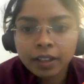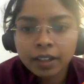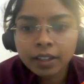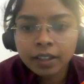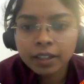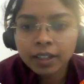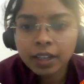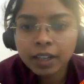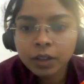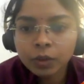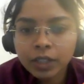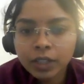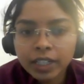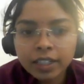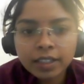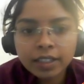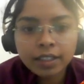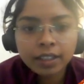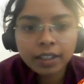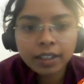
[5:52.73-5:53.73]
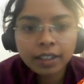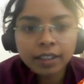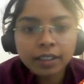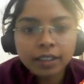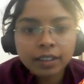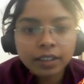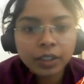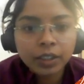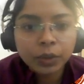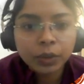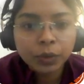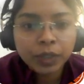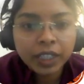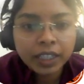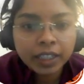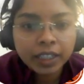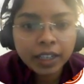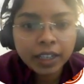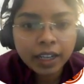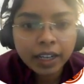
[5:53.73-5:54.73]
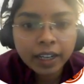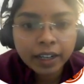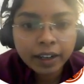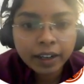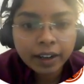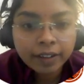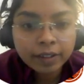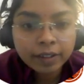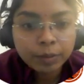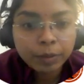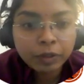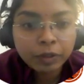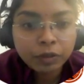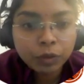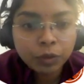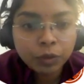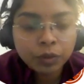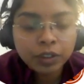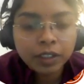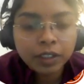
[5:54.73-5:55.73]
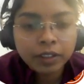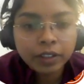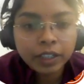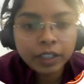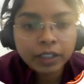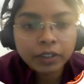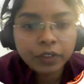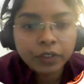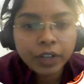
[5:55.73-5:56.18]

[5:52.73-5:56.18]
Now let's say the new data arrives before the red